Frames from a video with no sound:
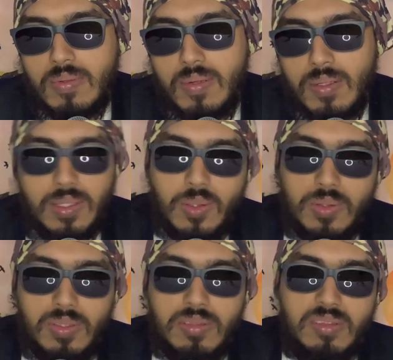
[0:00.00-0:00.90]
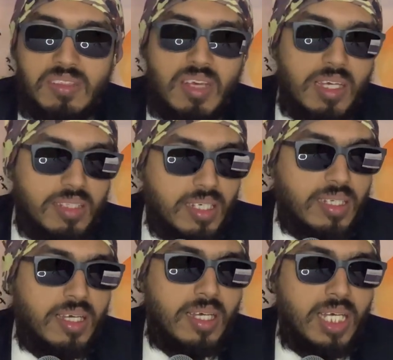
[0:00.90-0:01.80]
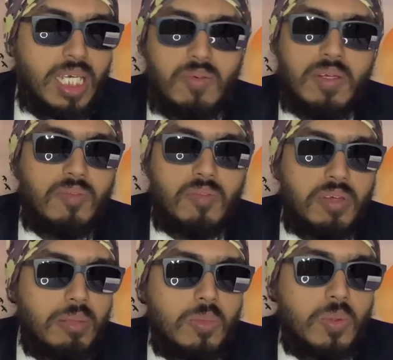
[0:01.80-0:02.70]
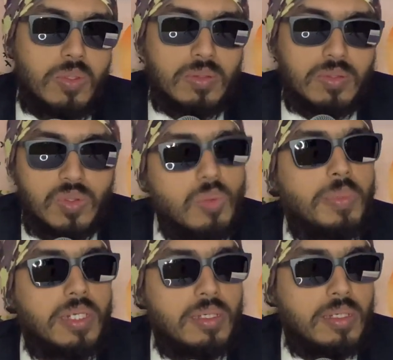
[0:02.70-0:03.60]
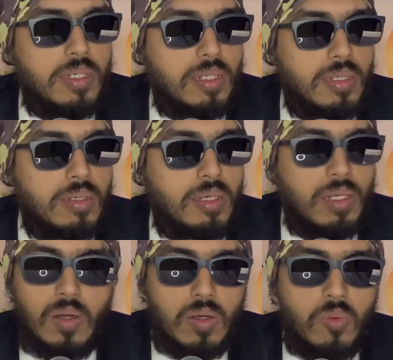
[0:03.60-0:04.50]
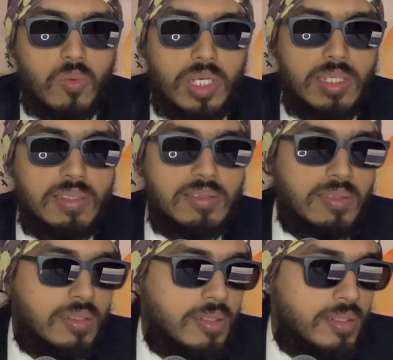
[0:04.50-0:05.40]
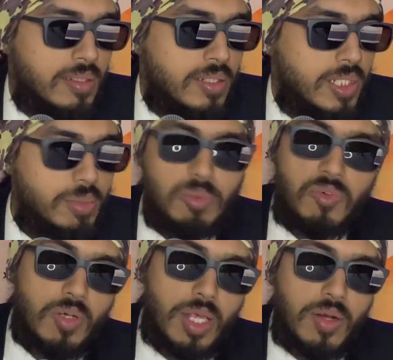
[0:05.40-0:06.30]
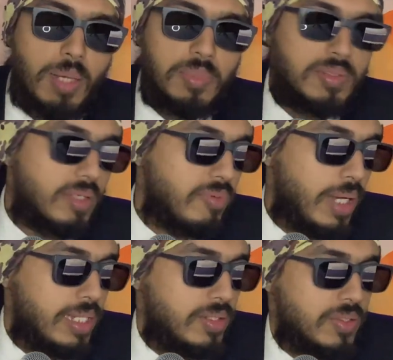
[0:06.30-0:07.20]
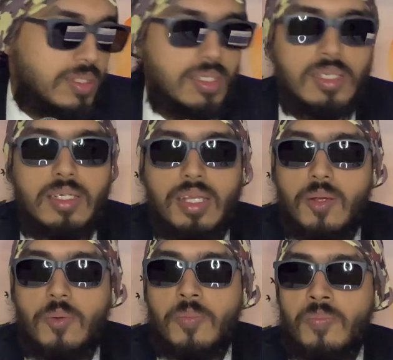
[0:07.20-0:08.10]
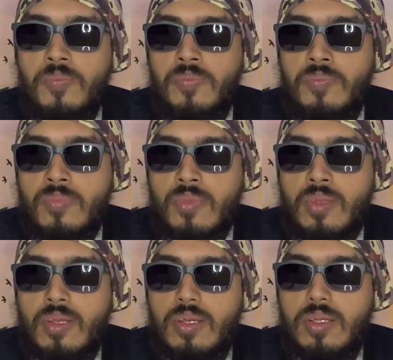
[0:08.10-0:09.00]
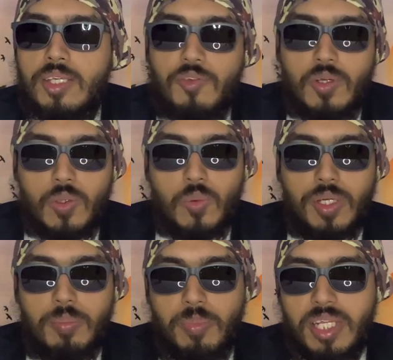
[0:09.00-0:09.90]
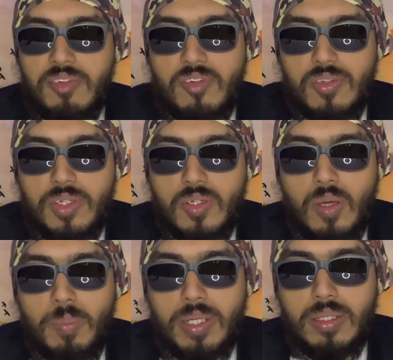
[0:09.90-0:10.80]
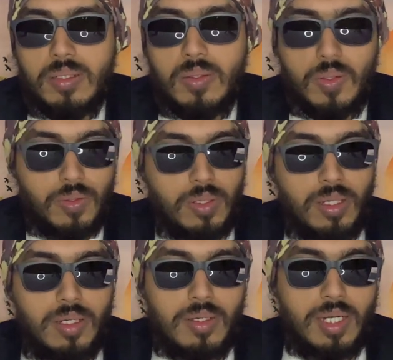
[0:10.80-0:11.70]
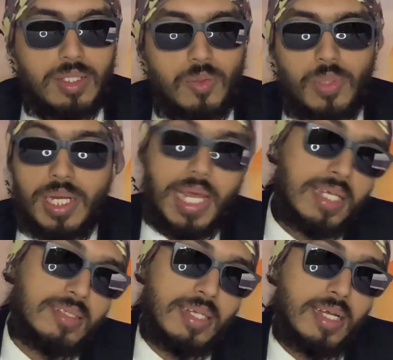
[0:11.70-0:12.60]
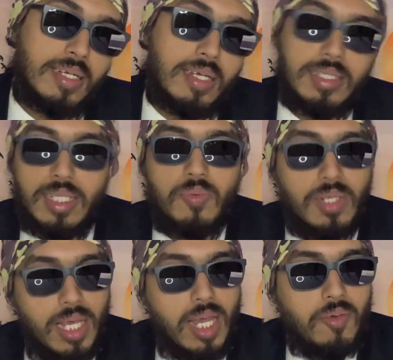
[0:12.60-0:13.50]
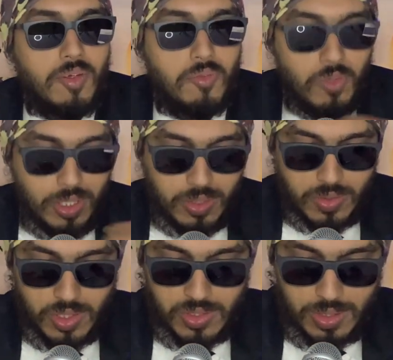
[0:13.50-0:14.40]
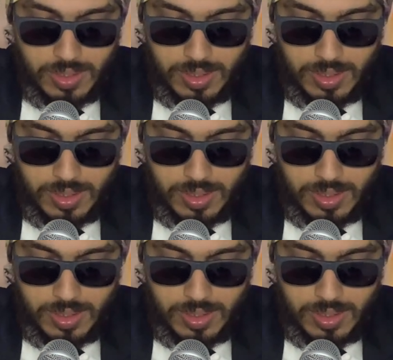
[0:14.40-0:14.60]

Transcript: although this is, I think, even way more stupid in a lot of ways. So before I wrap this up, I'll just, give you a quick brief on the topic, or rather where I stand, and then we'll have a full discussion